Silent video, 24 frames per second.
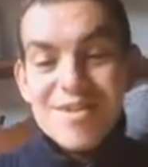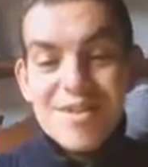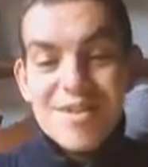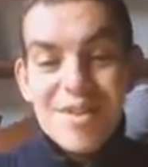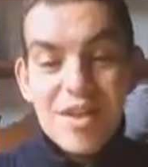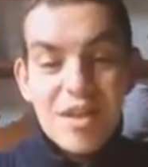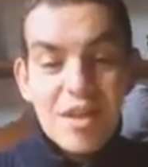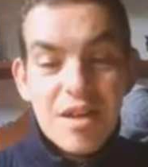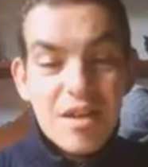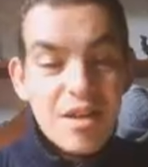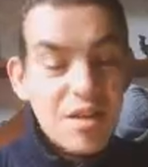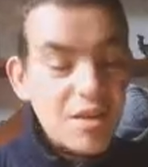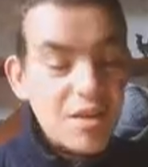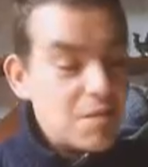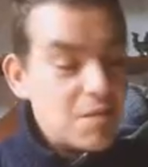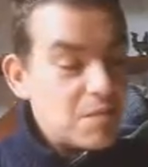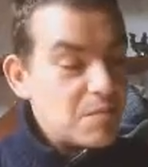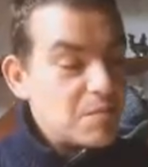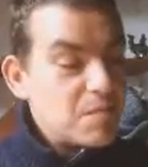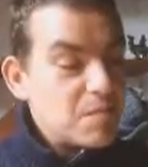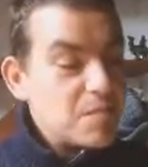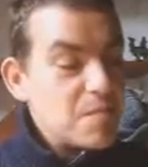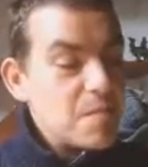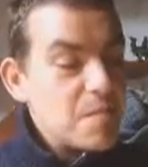
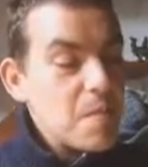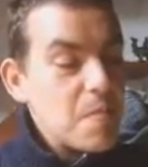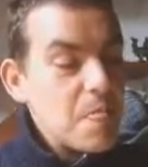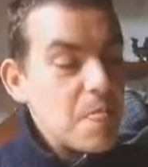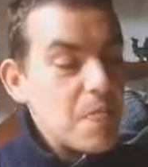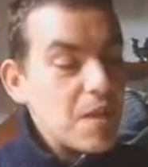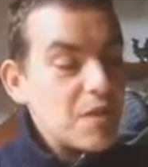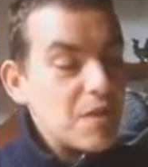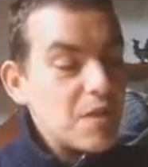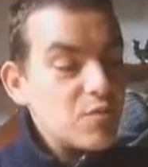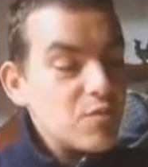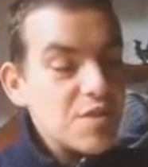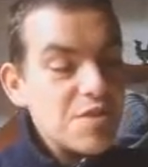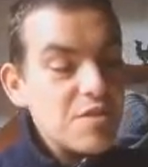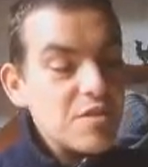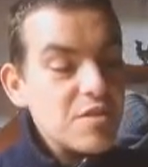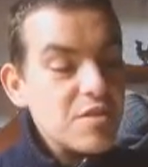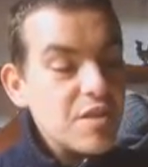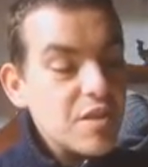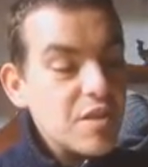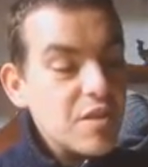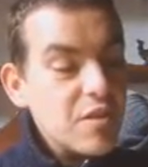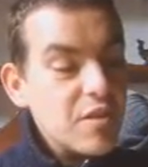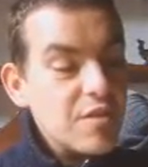was
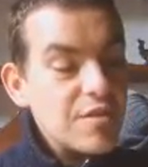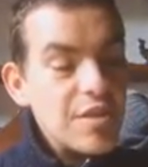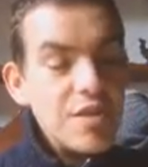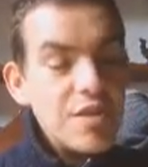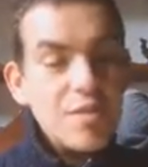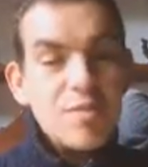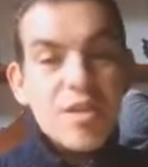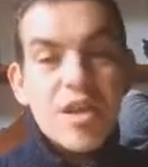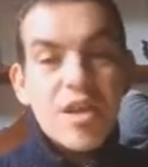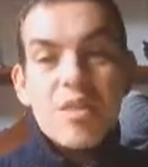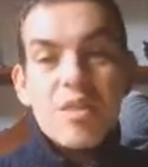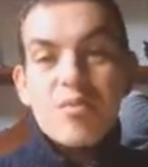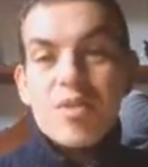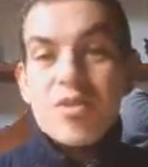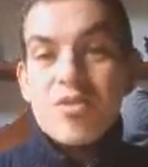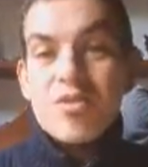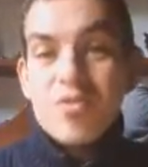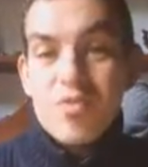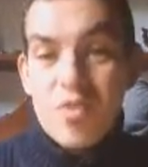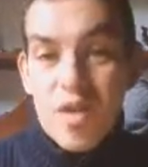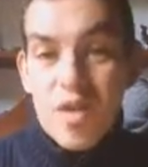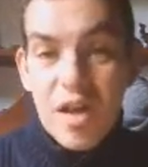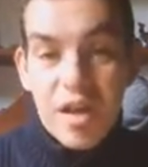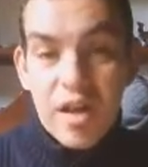already becoming
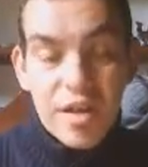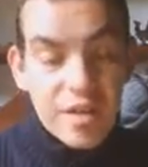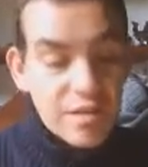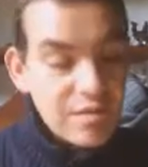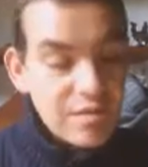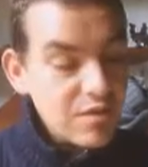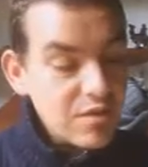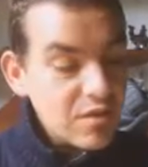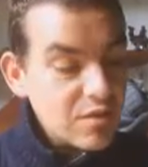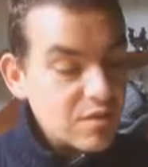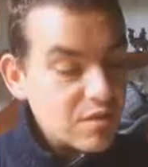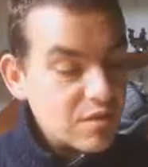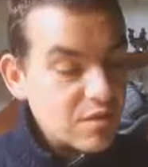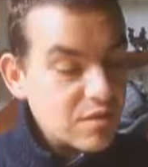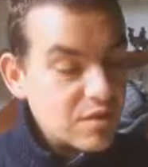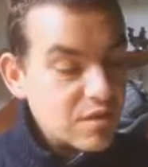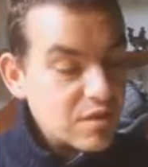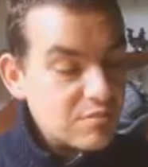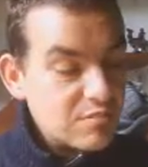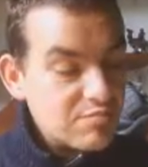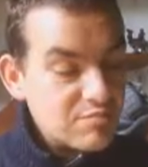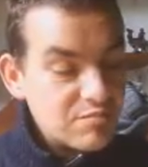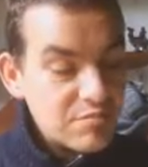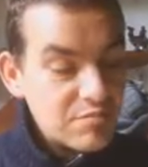dried,
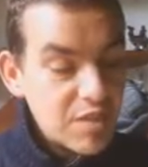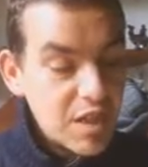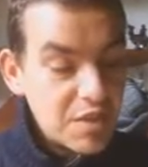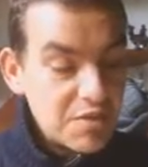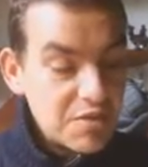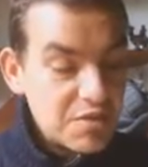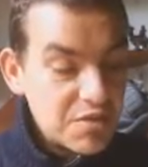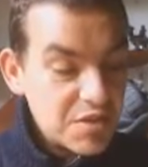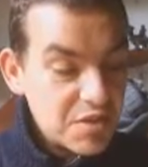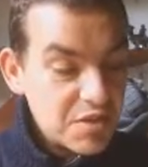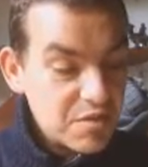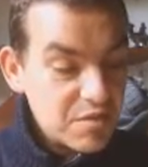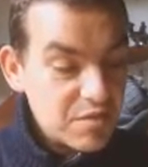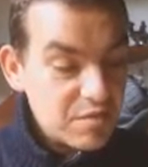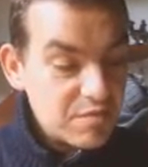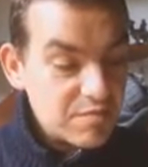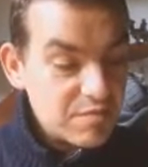or I don't know.